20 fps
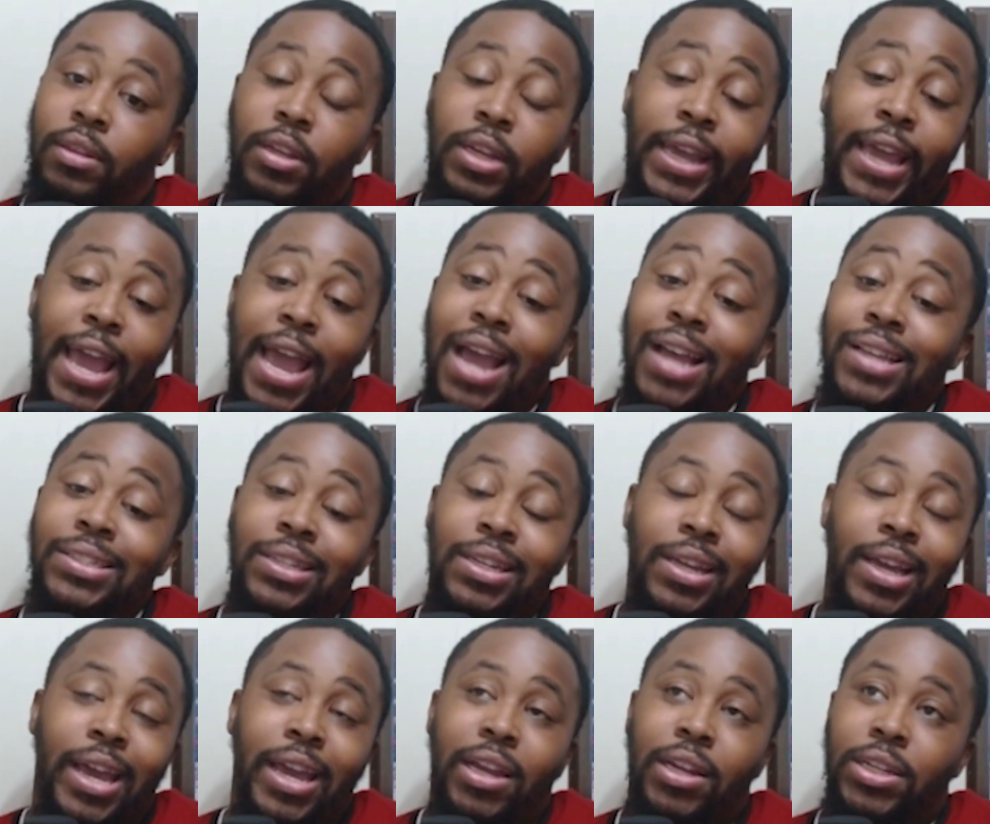The
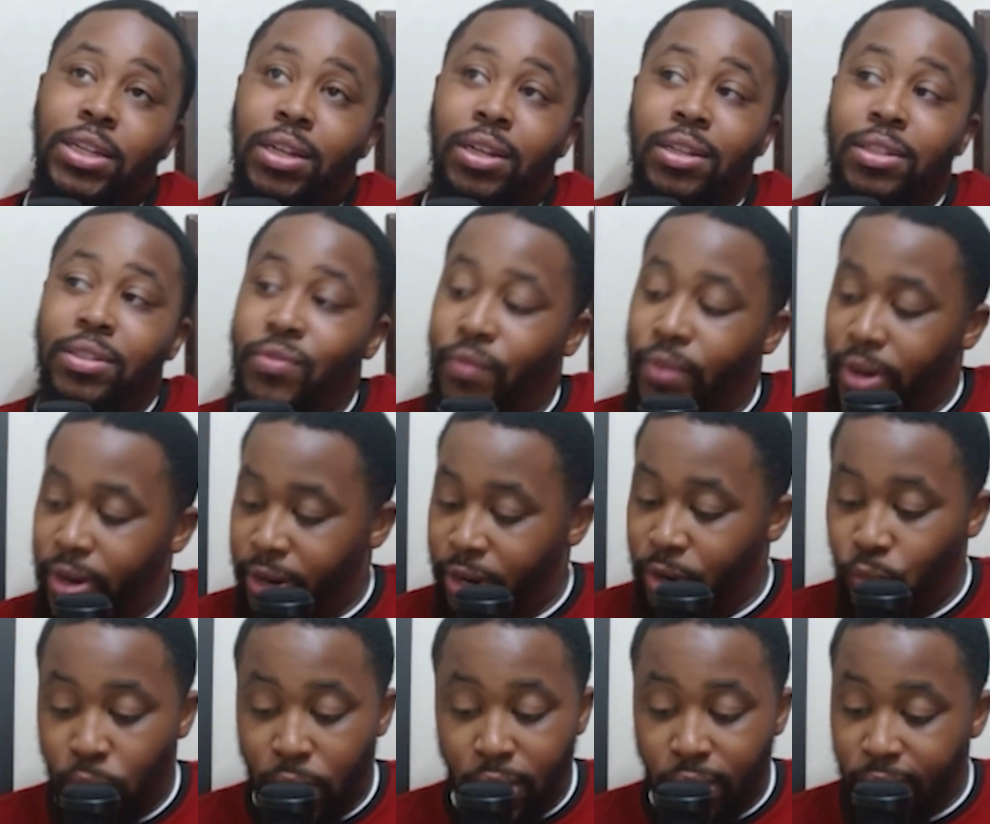casting agent is very
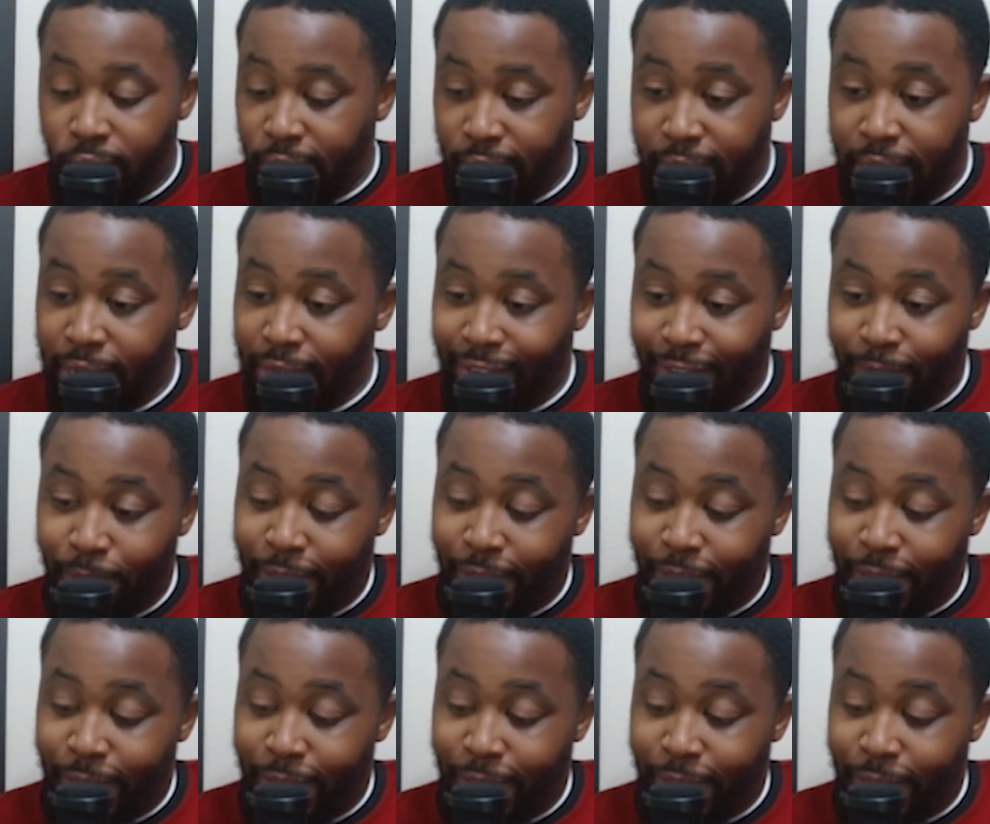well connected,